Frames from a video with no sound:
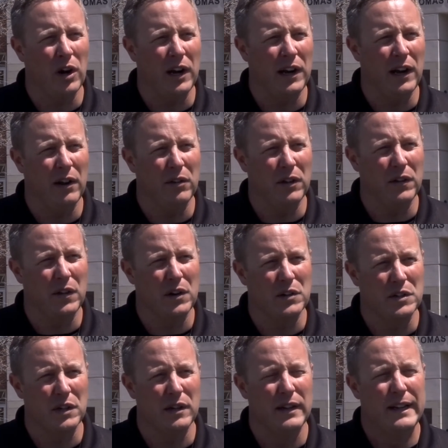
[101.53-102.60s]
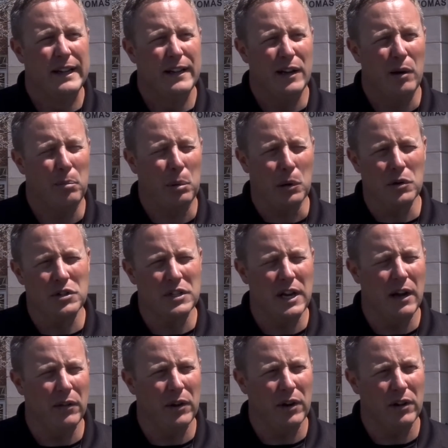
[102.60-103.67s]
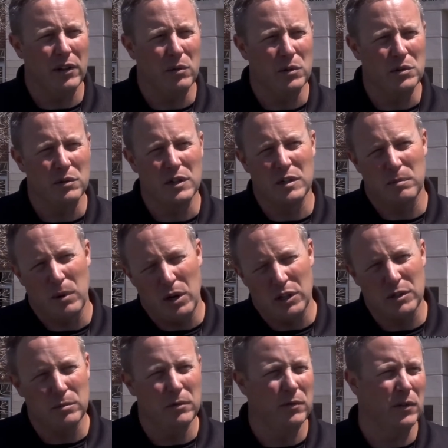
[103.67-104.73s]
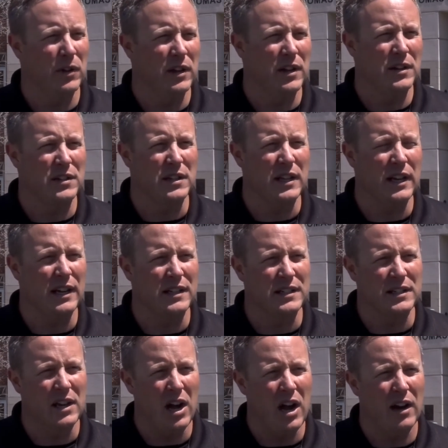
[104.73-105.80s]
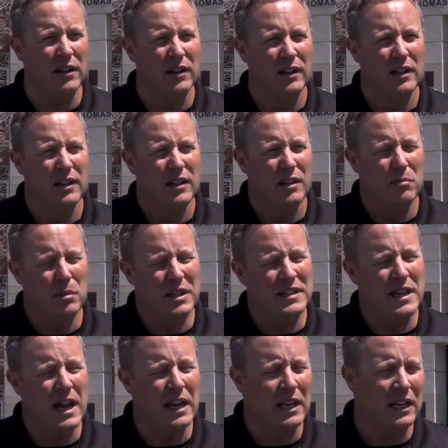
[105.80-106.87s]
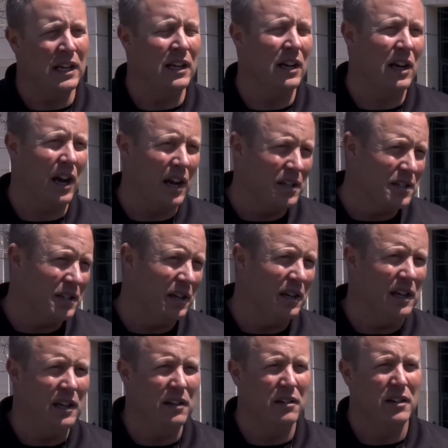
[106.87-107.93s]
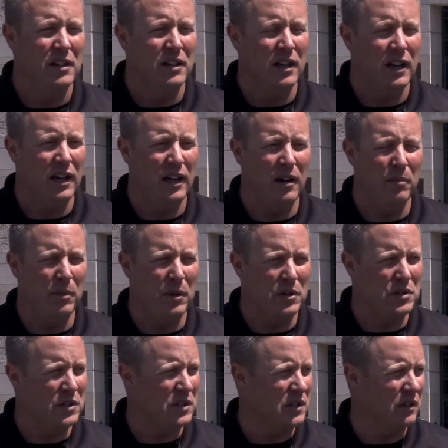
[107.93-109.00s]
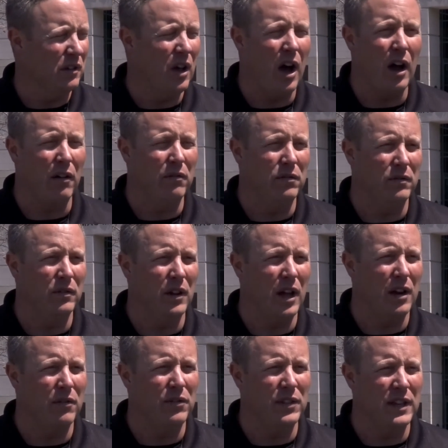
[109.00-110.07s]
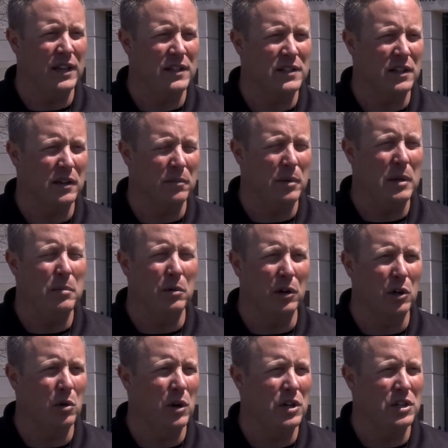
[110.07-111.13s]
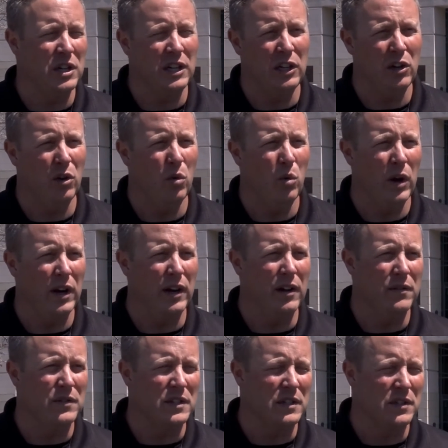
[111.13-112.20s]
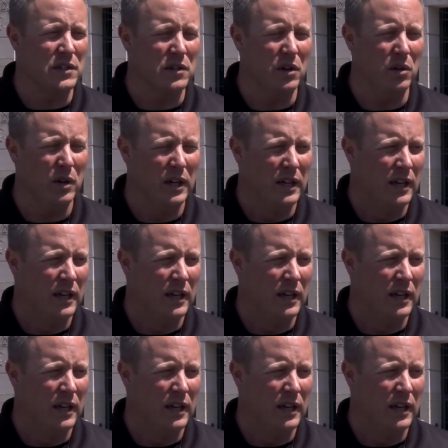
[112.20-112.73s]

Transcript: right now that there's a, a person out there that was responsible for this that has not been taken into custody um, there's just a lot of lot of things that people are questioning you know what ifs and so